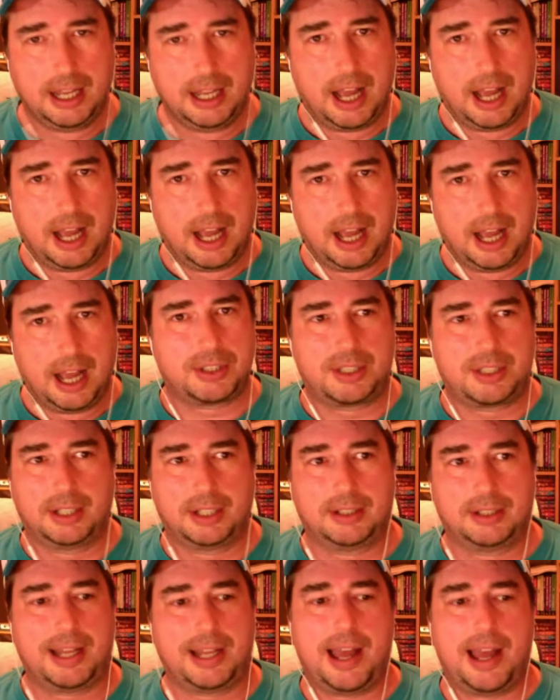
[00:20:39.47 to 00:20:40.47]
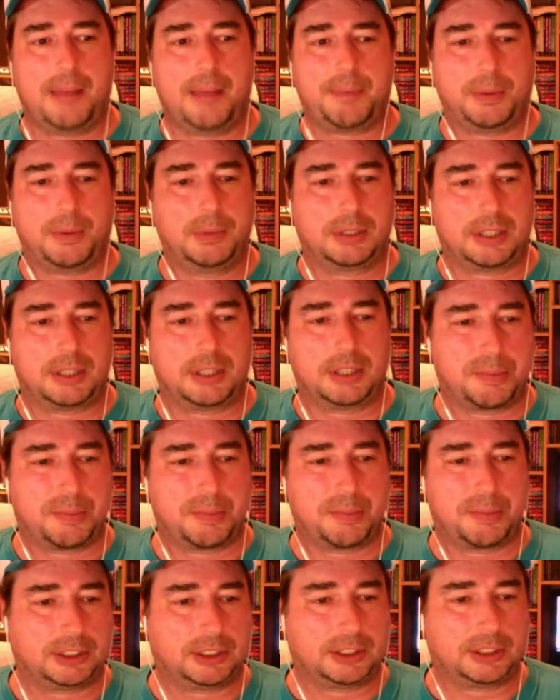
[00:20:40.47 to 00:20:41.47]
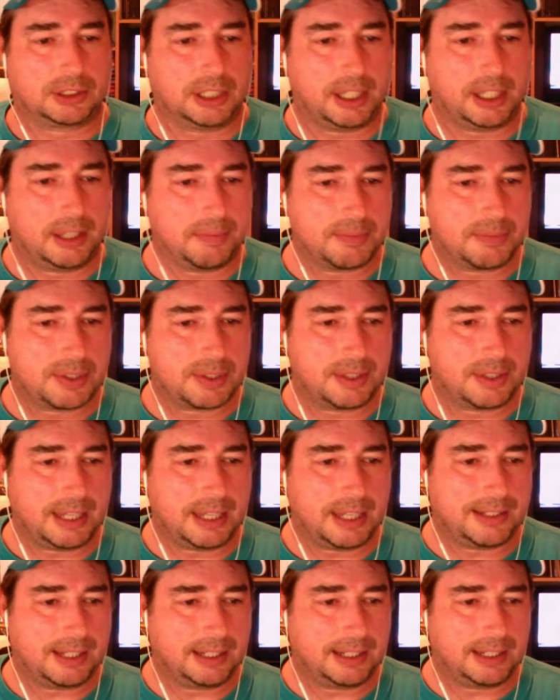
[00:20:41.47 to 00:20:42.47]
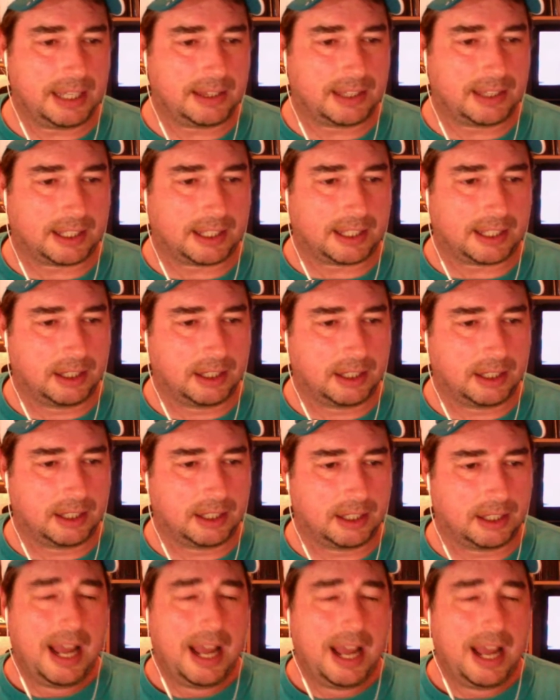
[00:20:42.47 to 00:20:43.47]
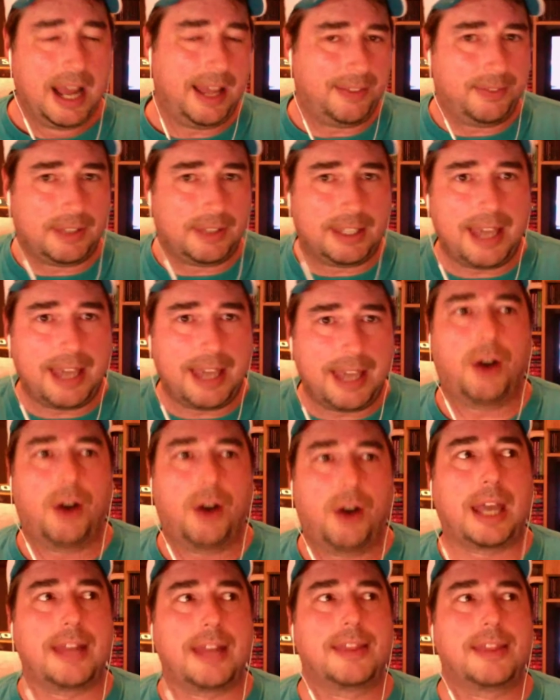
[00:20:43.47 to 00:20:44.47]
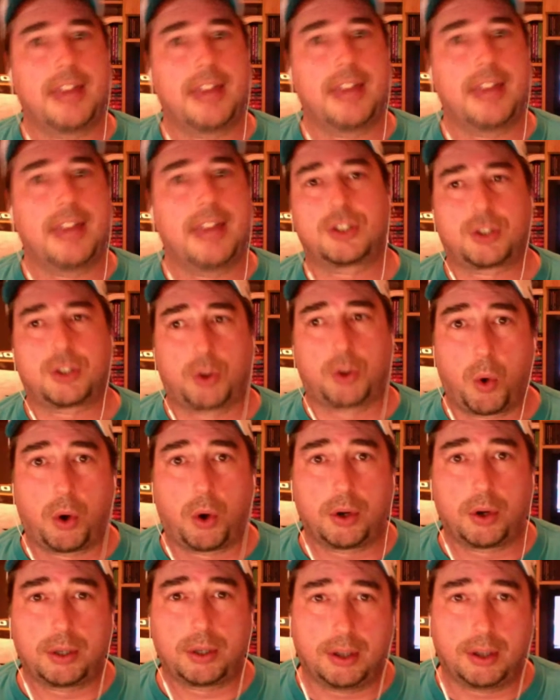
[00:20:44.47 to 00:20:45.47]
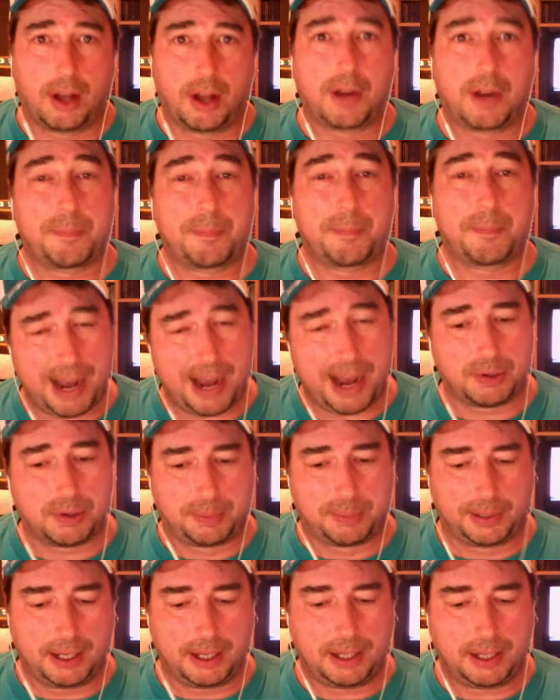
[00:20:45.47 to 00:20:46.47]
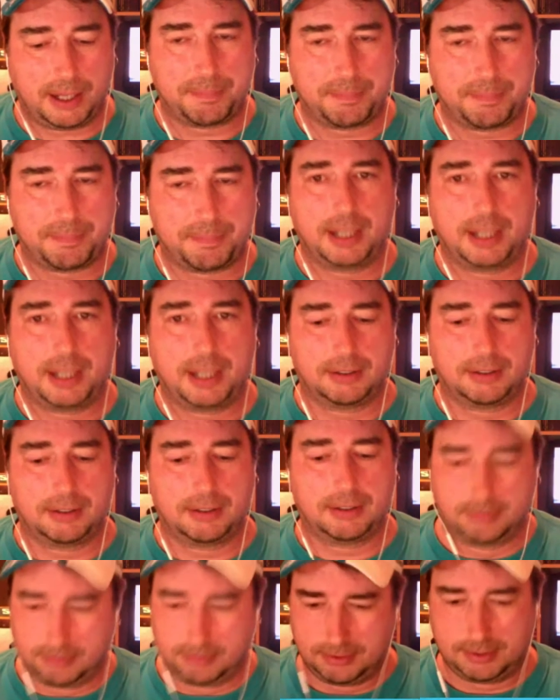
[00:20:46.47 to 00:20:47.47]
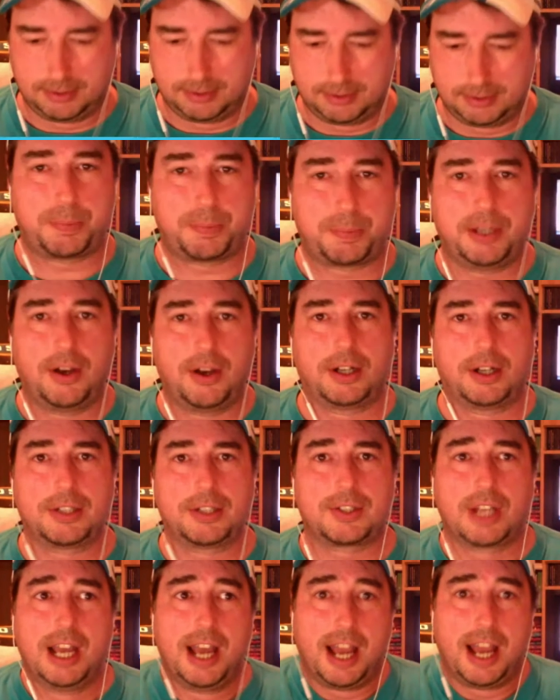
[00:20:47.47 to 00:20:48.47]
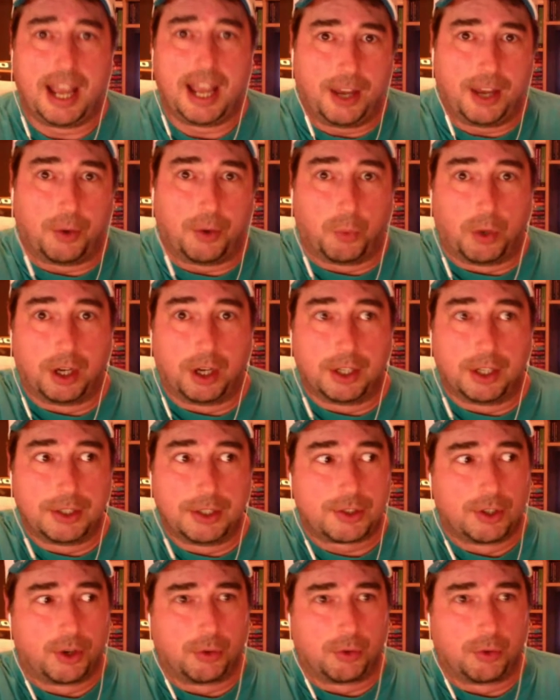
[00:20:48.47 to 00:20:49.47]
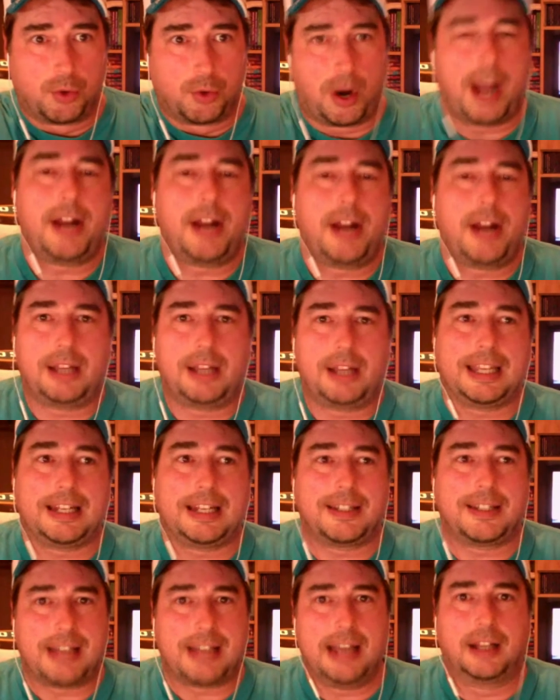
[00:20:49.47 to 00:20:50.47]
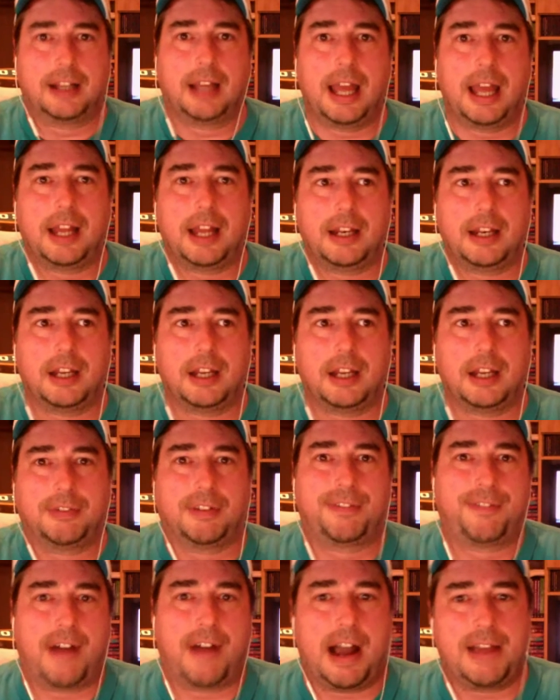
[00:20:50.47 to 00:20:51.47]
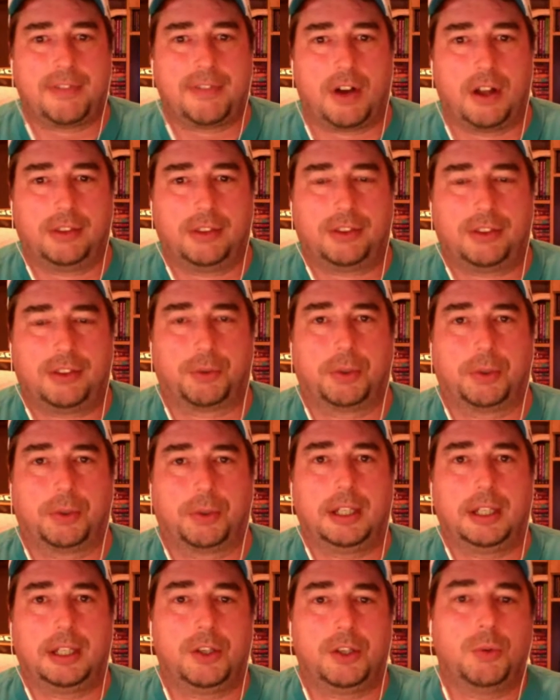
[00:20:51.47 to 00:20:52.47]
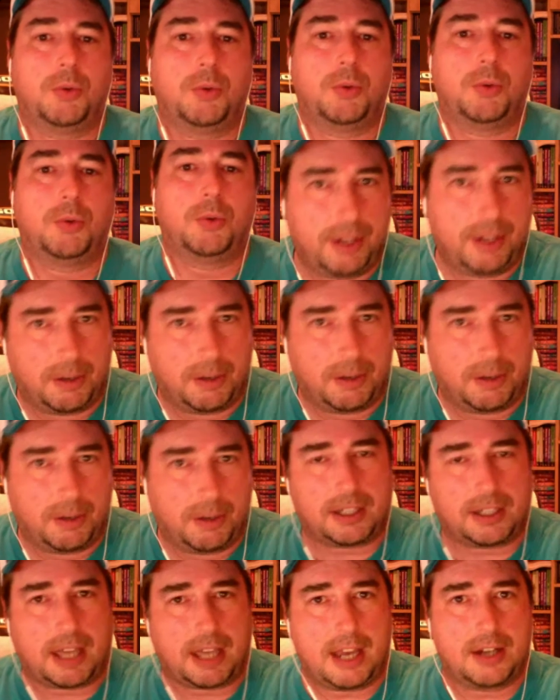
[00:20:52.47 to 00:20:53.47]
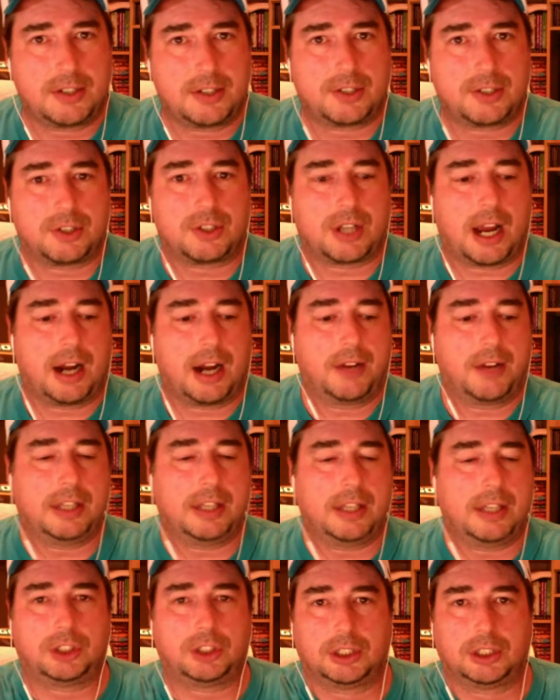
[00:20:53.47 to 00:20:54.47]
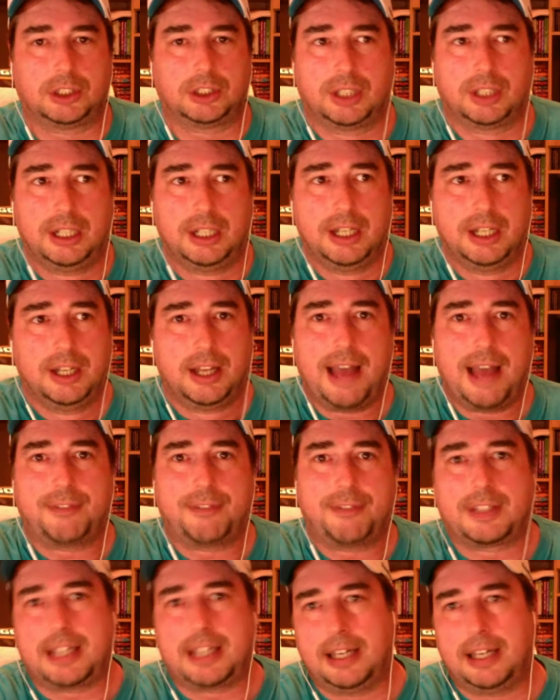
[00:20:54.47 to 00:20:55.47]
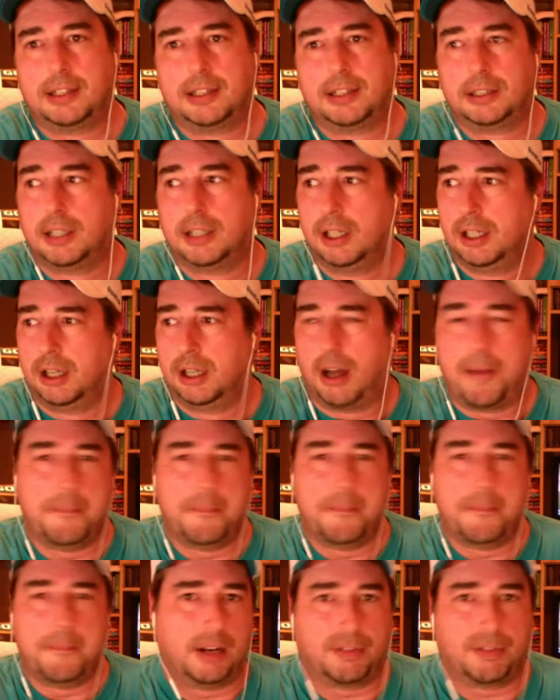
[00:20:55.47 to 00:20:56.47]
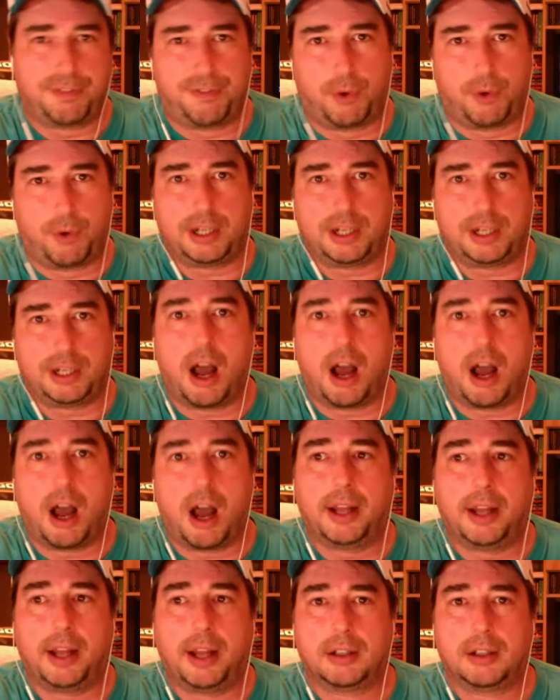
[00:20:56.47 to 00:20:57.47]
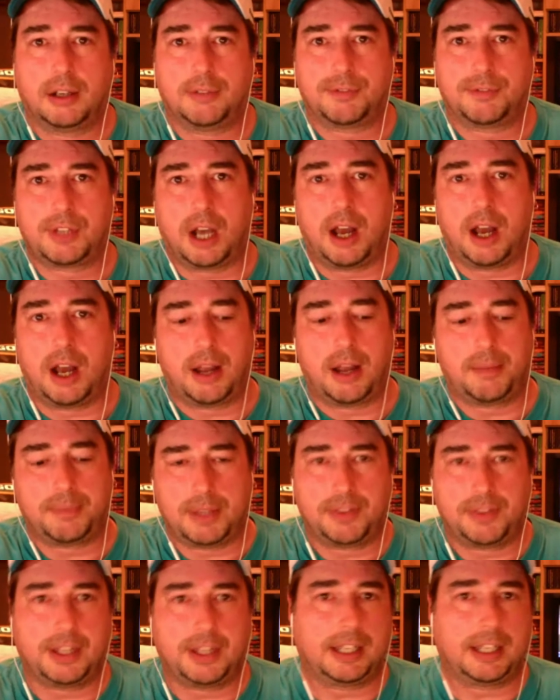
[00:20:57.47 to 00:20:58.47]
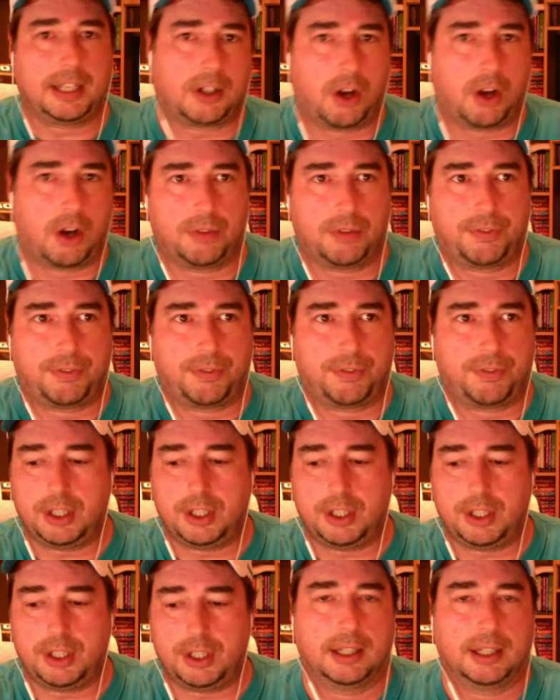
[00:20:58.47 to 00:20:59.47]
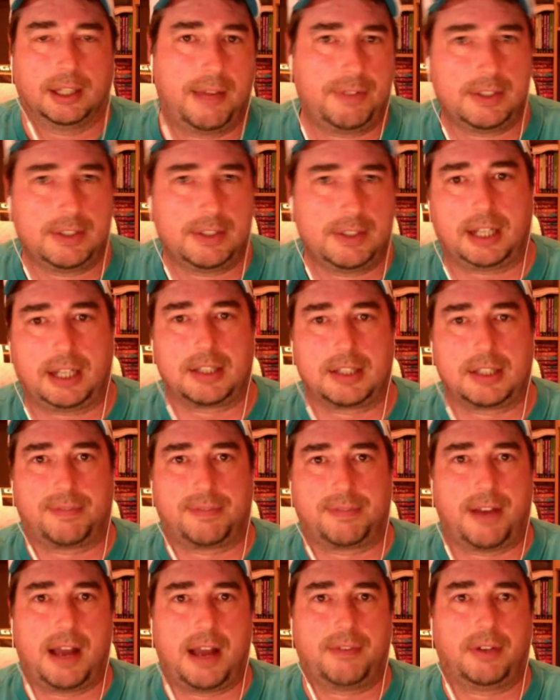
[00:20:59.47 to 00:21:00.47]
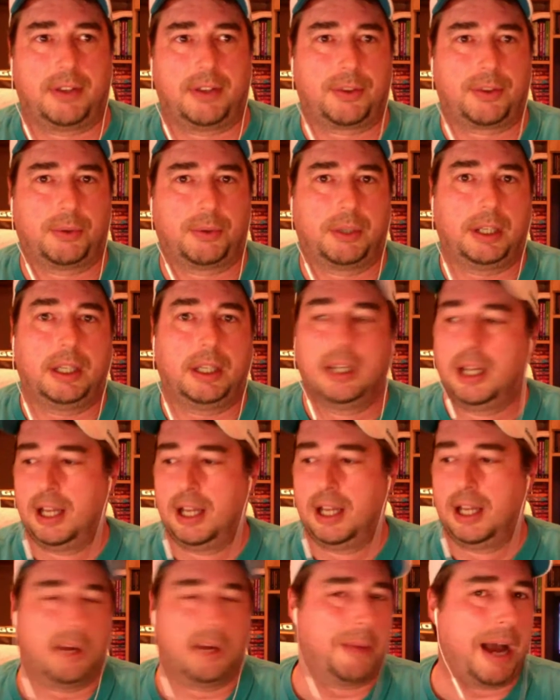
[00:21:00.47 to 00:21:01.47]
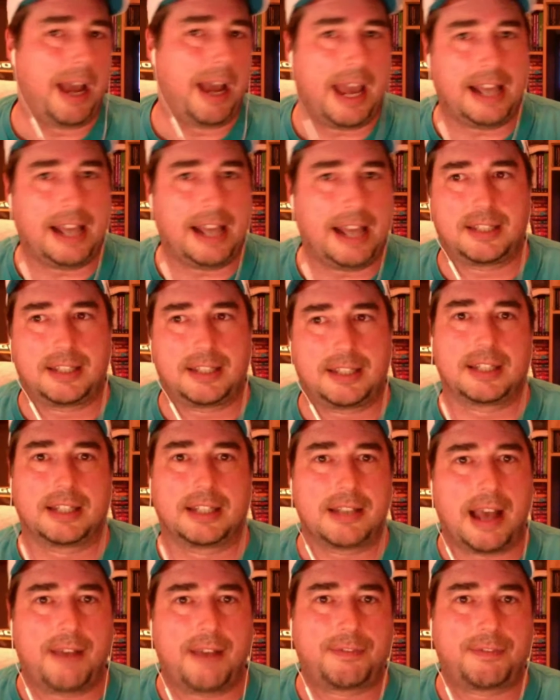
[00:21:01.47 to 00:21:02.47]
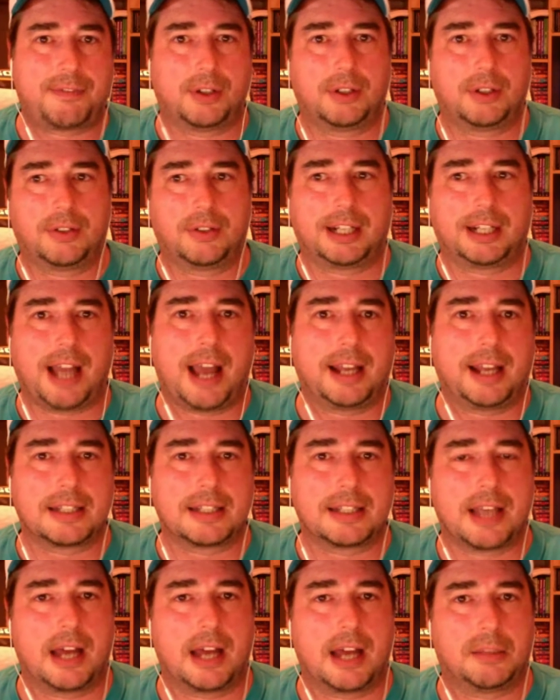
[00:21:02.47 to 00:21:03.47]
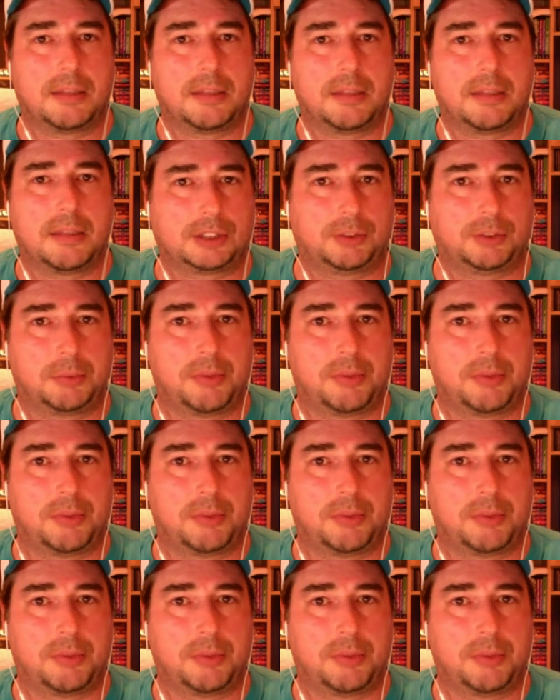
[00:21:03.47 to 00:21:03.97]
I'm still not happy with these special teams. They did get the kill. And, yeah, okay, they scored on a power play, but let's be honest, it was right at the tail end of a 5-on-3. Their PKers are tired. They just have killed a minute 49 of time. Then they get called for it. You get 11 seconds of 5-on-3, and about 8 seconds after the guy gets out of the box from